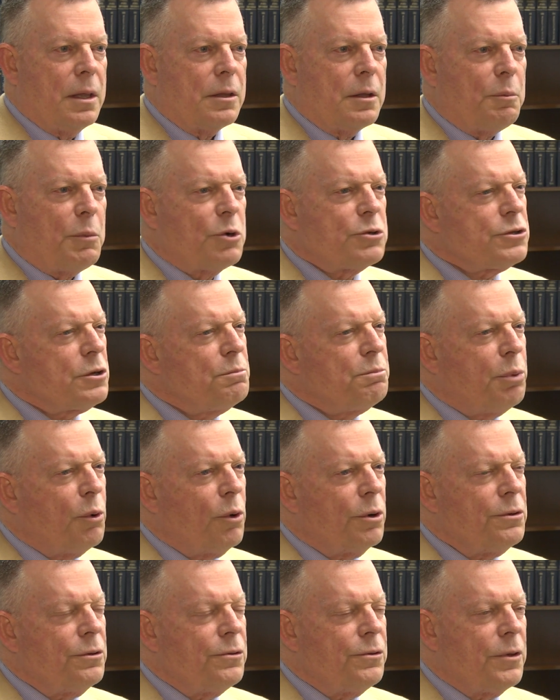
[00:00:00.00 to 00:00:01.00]
The most
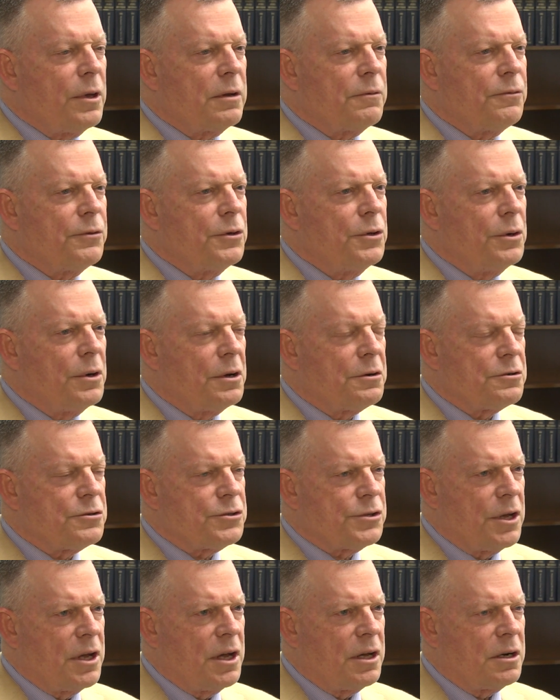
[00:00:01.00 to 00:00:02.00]
important thing for you to
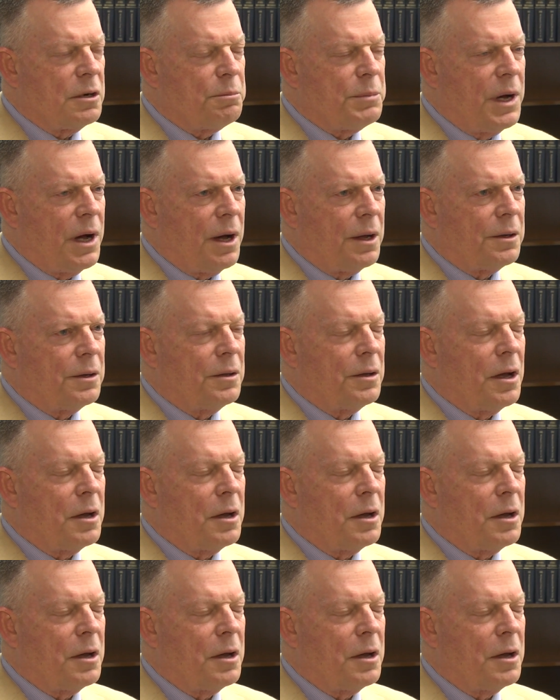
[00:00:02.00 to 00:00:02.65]
understand about